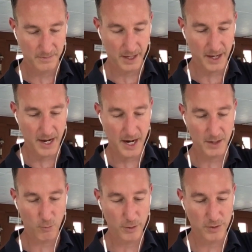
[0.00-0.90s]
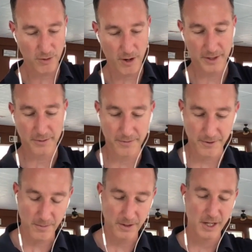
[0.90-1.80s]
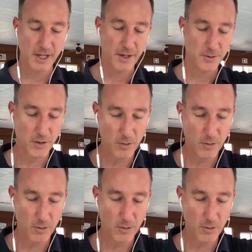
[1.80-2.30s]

And withdraw confirmed. So